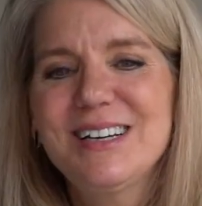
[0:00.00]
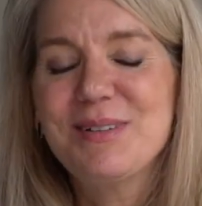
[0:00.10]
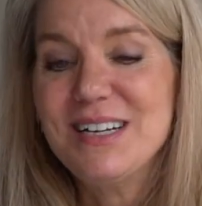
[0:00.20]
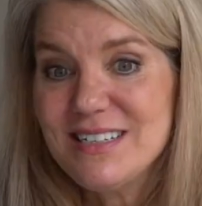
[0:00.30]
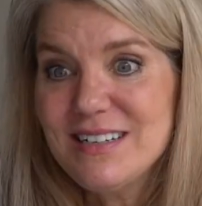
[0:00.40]

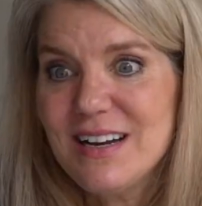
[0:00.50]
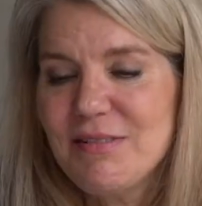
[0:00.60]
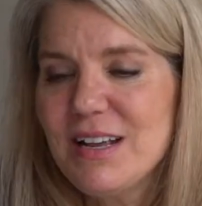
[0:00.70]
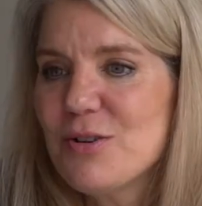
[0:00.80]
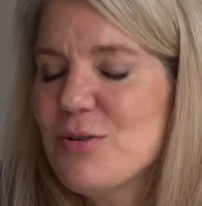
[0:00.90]
But I did. I
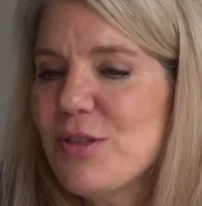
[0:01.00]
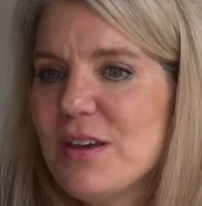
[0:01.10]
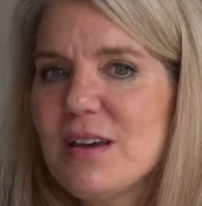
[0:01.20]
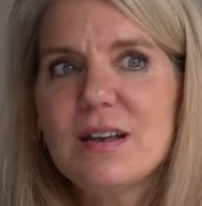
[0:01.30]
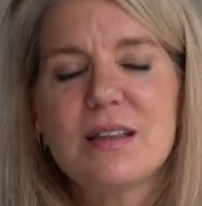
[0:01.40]
ran the whole
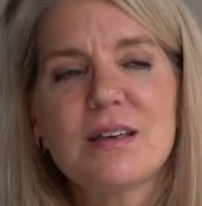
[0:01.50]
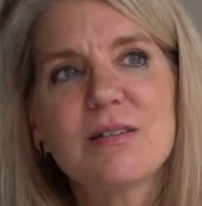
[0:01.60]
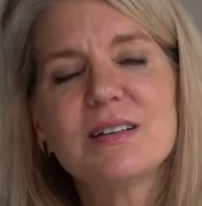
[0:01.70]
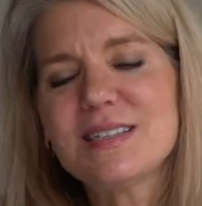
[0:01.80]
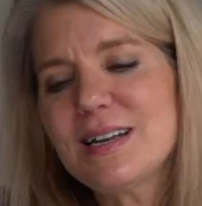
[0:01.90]
thing,
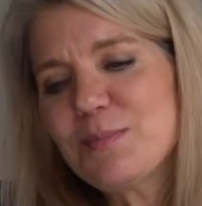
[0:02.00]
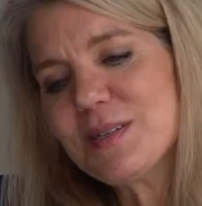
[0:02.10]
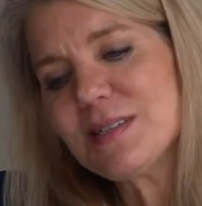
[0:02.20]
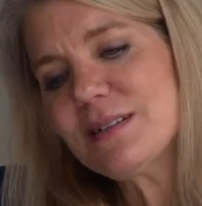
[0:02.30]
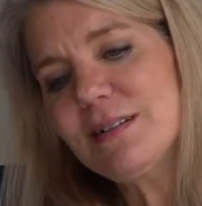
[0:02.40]
and they'd set up
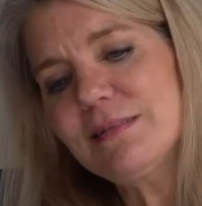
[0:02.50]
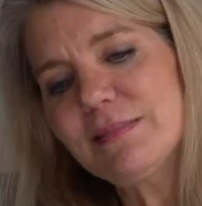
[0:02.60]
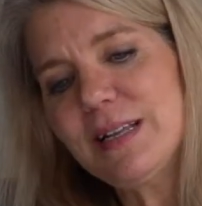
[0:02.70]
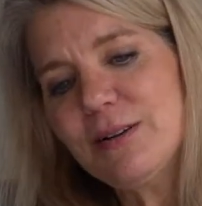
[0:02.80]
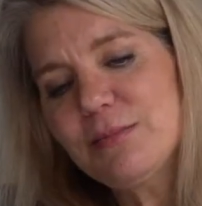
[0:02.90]
this little,
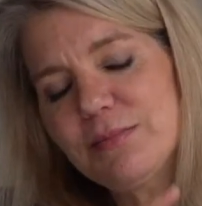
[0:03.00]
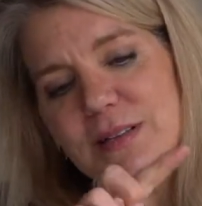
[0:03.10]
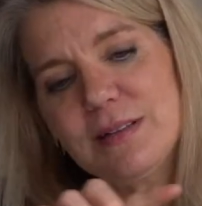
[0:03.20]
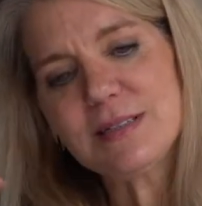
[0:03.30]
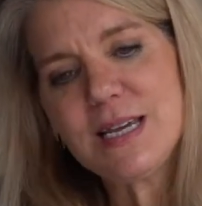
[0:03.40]
the
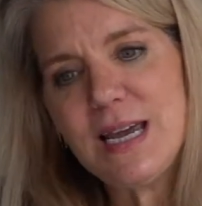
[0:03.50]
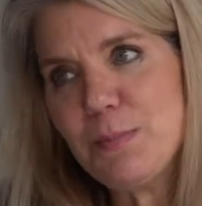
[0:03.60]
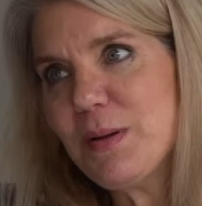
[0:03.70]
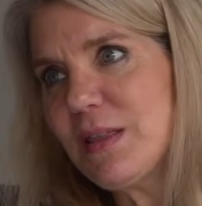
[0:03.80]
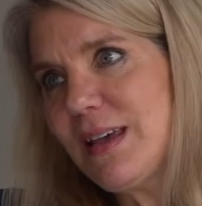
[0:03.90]
little
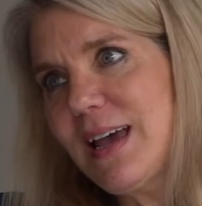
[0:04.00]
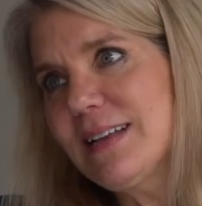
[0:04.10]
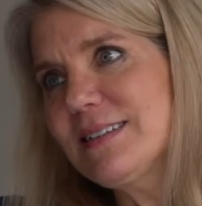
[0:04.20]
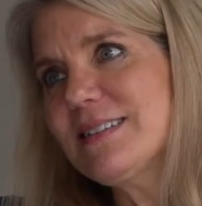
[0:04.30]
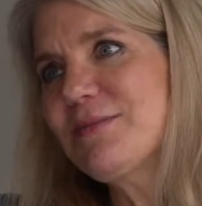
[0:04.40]
tape at the
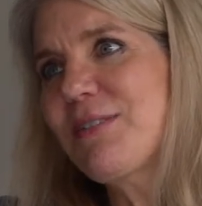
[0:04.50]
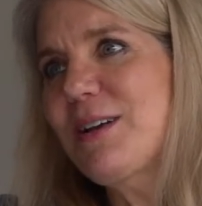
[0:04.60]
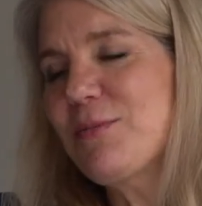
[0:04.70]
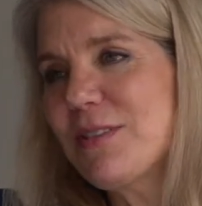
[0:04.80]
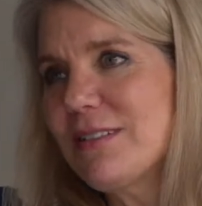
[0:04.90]
end,
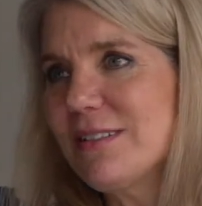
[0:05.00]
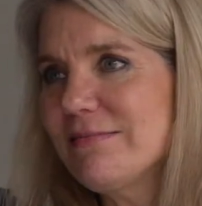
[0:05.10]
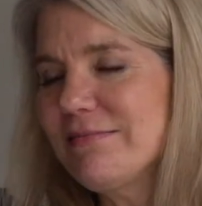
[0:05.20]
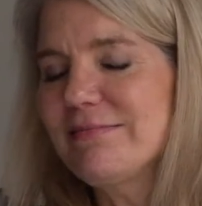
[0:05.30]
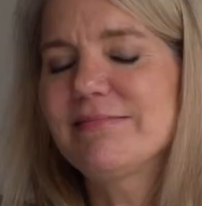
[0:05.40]
right, with a
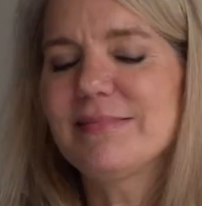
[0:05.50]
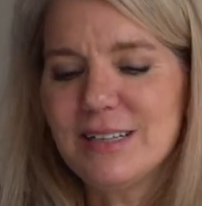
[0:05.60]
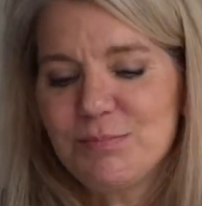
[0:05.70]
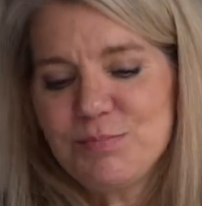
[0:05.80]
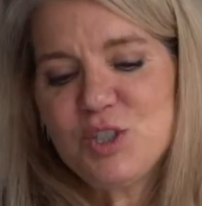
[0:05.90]
little
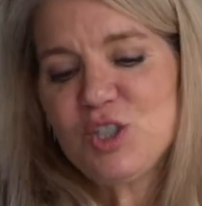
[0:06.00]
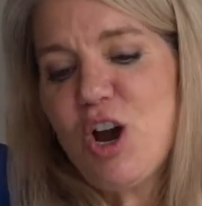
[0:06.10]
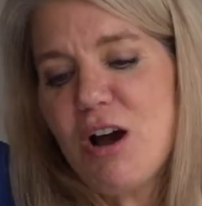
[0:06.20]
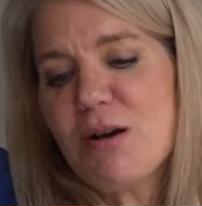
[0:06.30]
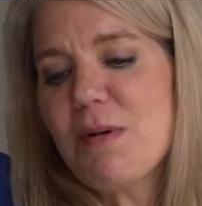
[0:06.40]
chalk